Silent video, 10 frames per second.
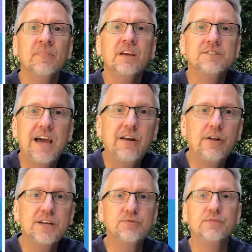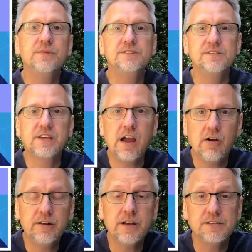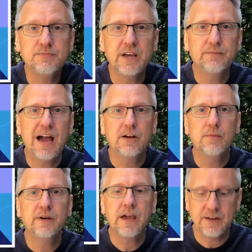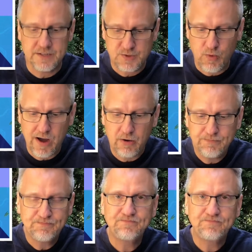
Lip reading: Saturdays with Mrs. Karen has picked back up again as well.